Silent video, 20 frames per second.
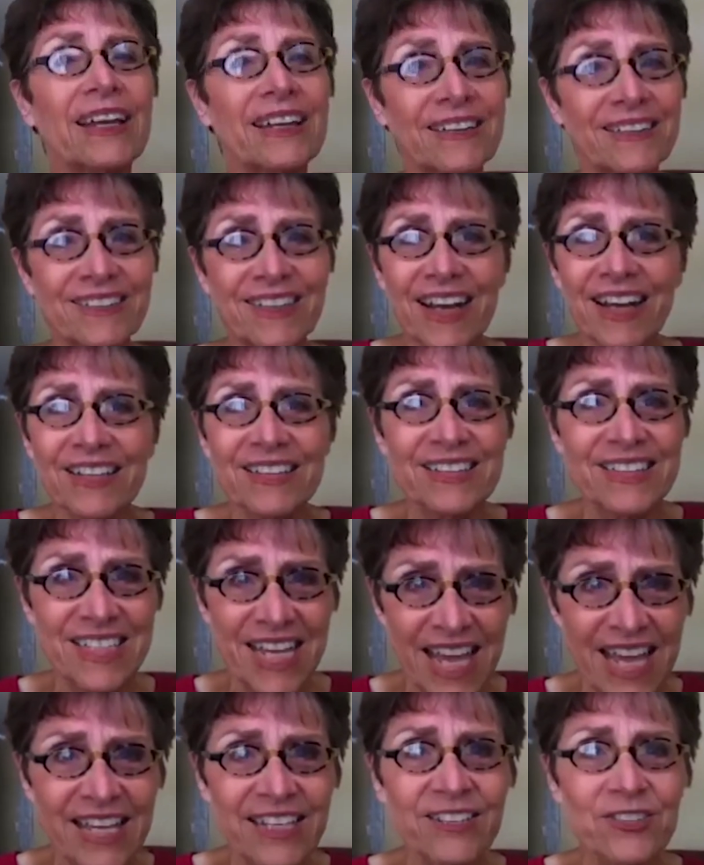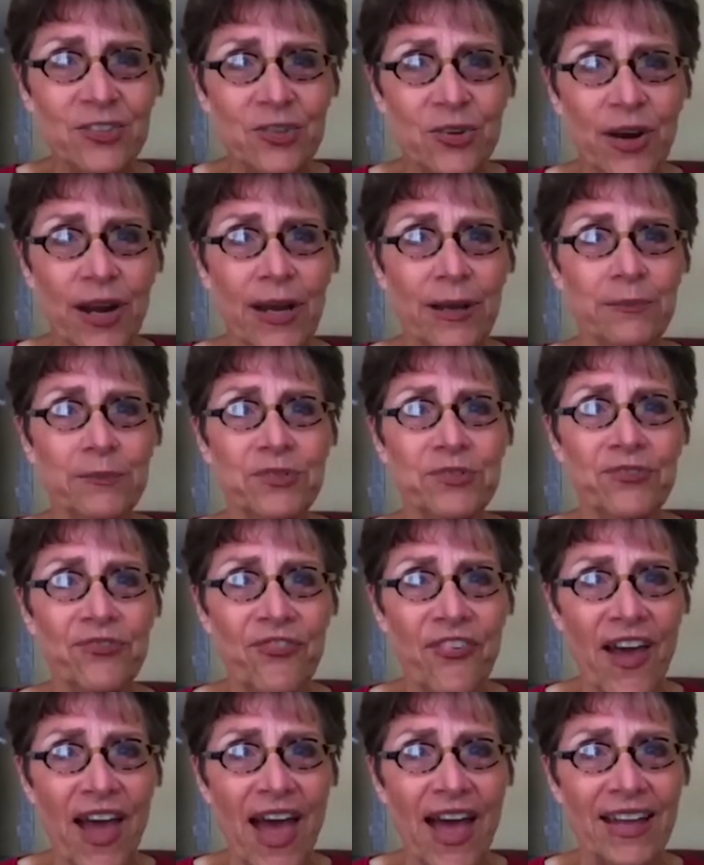And it's got 10 grams of
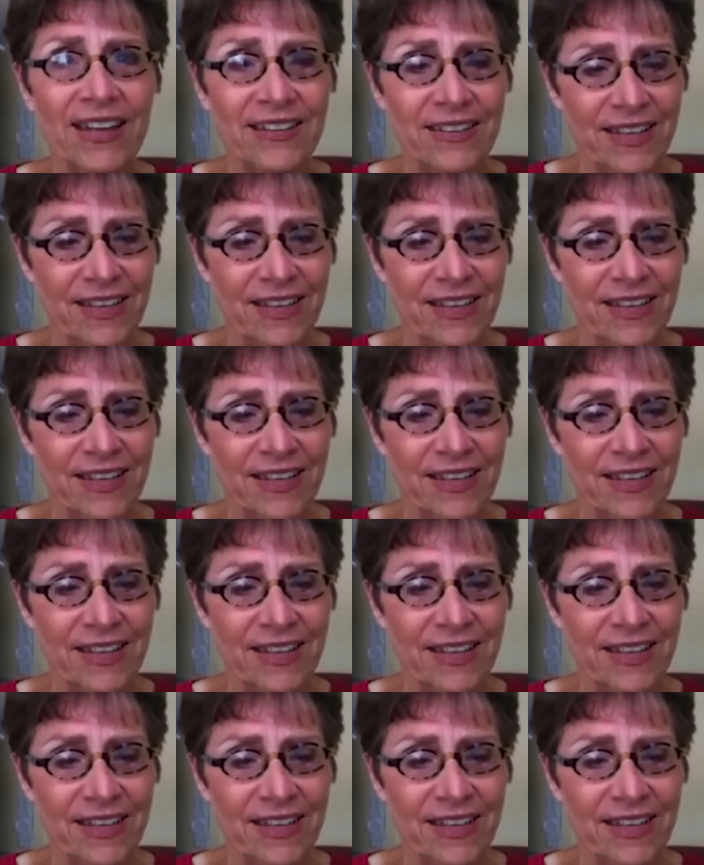fat,